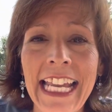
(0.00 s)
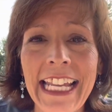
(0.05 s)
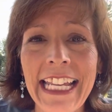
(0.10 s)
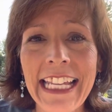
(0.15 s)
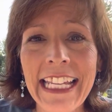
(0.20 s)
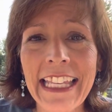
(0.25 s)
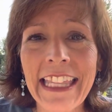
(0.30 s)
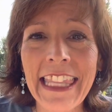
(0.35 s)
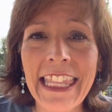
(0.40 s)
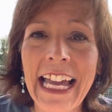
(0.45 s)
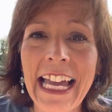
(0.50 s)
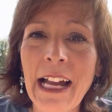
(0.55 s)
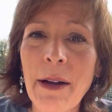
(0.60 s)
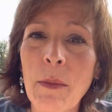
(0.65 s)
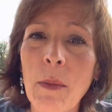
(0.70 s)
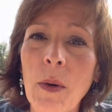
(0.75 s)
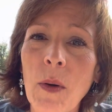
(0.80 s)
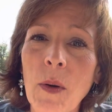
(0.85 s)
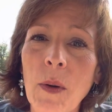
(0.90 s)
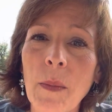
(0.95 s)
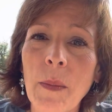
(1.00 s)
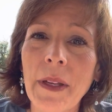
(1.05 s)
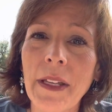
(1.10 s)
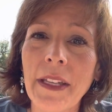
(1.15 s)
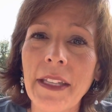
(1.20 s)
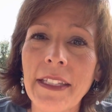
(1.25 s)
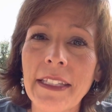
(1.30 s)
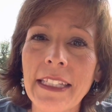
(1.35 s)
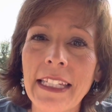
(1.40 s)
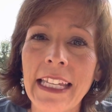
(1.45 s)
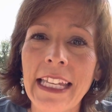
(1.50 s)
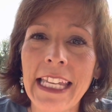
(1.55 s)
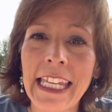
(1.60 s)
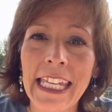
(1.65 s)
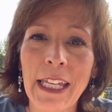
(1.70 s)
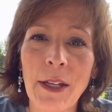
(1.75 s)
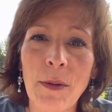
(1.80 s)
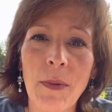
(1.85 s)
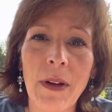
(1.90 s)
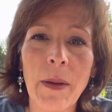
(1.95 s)
In that moment,
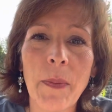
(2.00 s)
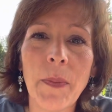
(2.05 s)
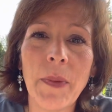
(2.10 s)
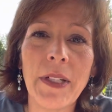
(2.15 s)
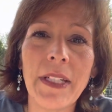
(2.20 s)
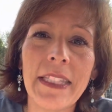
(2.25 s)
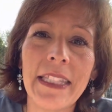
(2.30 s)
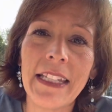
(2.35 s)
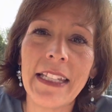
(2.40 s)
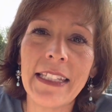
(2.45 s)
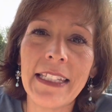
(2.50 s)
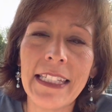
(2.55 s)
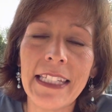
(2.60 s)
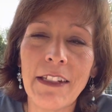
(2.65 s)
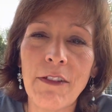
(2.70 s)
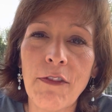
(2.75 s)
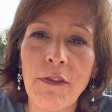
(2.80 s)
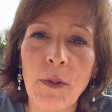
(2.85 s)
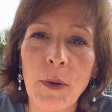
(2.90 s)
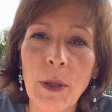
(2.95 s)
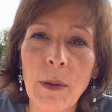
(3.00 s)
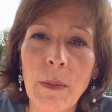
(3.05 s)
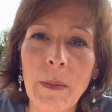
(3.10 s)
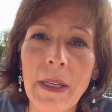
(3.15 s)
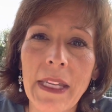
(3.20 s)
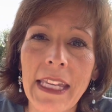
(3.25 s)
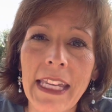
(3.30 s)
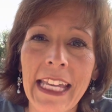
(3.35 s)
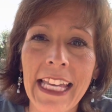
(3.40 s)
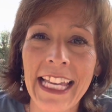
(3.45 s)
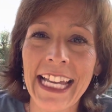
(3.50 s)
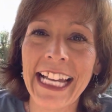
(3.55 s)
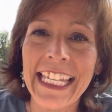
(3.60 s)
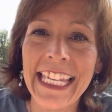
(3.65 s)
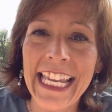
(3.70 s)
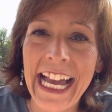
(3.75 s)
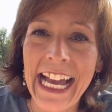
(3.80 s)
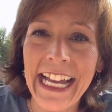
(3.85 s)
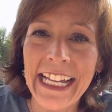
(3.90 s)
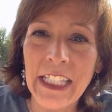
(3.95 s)
he represented for me an
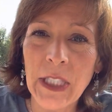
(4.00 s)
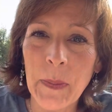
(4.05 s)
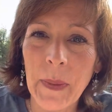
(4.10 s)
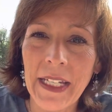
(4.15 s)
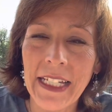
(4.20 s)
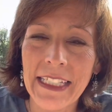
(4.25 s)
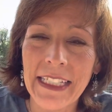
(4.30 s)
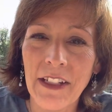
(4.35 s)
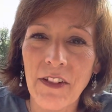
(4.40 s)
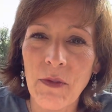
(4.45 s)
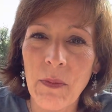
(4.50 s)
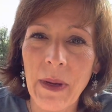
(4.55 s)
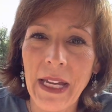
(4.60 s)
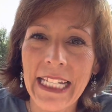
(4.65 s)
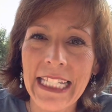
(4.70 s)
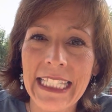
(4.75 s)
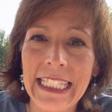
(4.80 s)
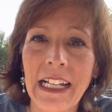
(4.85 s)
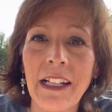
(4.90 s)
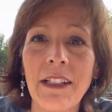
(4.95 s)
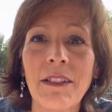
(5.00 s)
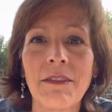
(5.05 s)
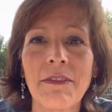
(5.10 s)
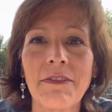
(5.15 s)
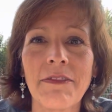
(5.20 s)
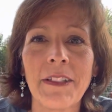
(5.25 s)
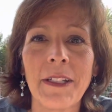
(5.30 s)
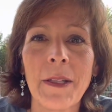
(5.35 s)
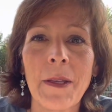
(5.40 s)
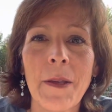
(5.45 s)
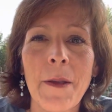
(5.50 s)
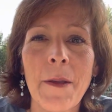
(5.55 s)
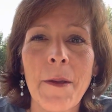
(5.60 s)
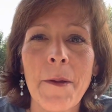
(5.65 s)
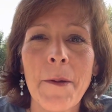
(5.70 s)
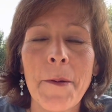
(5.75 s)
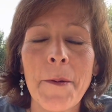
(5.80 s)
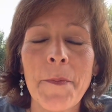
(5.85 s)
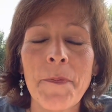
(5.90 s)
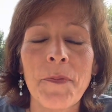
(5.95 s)
aspect of myself.
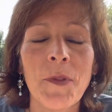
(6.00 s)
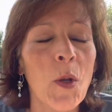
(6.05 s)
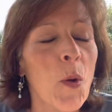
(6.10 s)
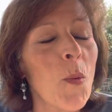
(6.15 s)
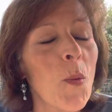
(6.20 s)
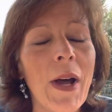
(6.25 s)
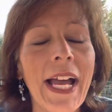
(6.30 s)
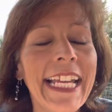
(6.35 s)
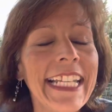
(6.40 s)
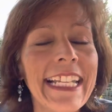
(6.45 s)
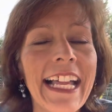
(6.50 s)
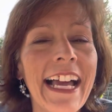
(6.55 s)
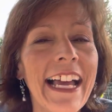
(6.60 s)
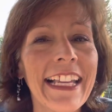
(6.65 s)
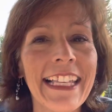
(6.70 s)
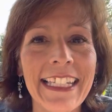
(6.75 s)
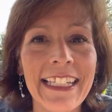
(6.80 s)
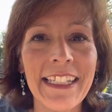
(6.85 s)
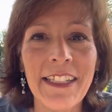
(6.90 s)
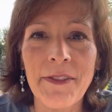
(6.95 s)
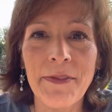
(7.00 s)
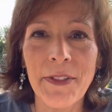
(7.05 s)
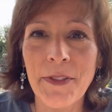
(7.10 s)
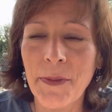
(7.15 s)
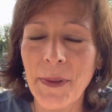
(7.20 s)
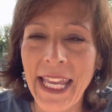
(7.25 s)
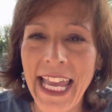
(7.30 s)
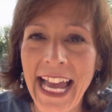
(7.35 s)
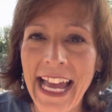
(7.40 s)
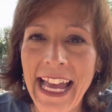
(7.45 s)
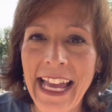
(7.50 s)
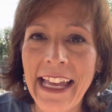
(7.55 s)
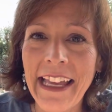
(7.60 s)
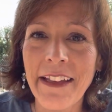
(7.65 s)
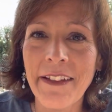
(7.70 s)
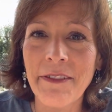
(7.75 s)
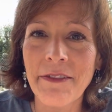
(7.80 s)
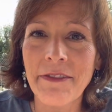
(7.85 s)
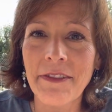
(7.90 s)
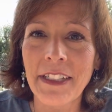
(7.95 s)
Why not give if we
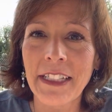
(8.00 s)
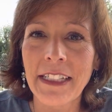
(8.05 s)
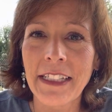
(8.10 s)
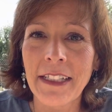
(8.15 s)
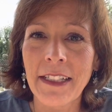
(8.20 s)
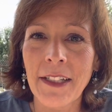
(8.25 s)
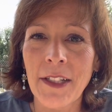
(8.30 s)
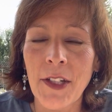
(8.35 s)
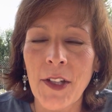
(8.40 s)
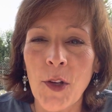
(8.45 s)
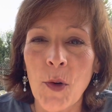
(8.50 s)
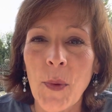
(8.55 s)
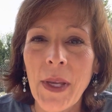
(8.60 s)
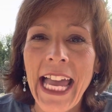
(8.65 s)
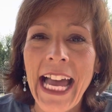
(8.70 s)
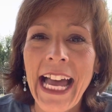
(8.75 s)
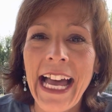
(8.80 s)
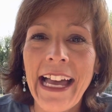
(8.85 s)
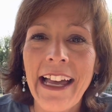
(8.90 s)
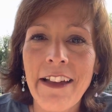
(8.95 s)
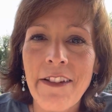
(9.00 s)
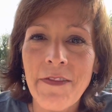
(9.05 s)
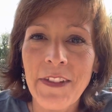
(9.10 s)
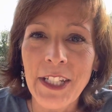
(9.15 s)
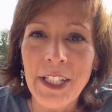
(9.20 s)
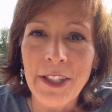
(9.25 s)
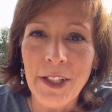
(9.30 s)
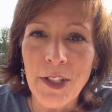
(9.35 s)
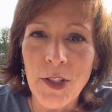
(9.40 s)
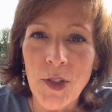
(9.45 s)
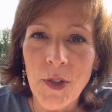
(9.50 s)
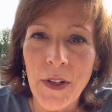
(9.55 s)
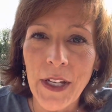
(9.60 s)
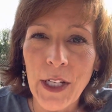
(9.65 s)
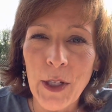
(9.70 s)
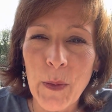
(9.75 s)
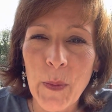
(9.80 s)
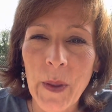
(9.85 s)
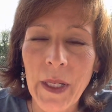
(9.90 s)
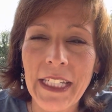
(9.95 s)
have? We have in such great
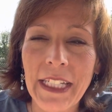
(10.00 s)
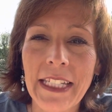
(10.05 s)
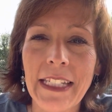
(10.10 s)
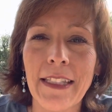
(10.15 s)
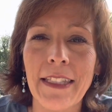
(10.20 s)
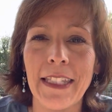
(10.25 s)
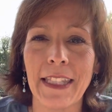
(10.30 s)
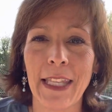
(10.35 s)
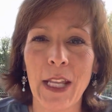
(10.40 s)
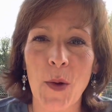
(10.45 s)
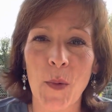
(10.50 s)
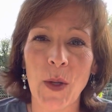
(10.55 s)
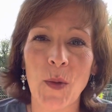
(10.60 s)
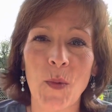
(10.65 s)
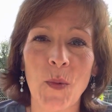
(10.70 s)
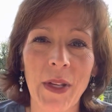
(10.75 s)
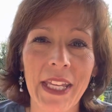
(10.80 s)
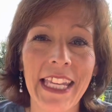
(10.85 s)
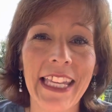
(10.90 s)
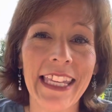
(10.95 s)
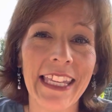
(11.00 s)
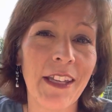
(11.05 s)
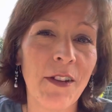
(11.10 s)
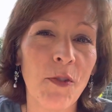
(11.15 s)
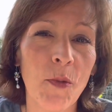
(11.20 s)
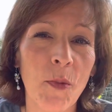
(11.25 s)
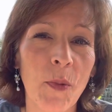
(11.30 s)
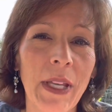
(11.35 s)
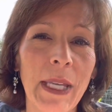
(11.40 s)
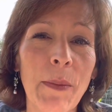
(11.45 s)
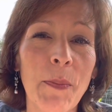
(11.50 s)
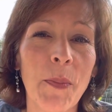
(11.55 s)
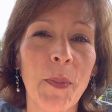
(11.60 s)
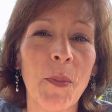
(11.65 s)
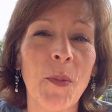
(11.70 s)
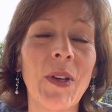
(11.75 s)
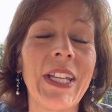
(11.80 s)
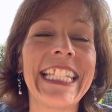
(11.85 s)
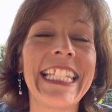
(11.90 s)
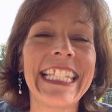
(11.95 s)
abundance, and that when we give, we
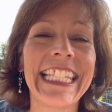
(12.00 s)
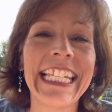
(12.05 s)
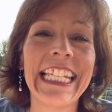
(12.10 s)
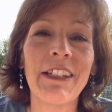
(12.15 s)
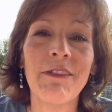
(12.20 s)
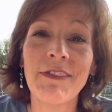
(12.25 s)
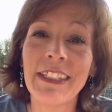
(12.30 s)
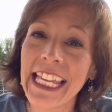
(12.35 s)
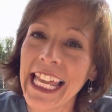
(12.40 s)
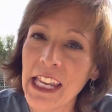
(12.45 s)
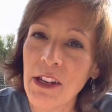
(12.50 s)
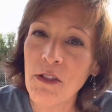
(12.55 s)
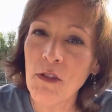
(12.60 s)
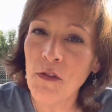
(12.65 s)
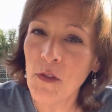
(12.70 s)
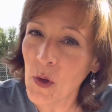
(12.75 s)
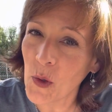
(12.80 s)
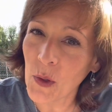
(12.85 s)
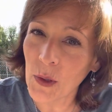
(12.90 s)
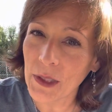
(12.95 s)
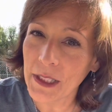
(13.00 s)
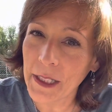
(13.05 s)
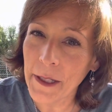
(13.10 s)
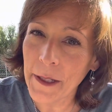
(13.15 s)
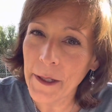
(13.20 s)
receive tenfold.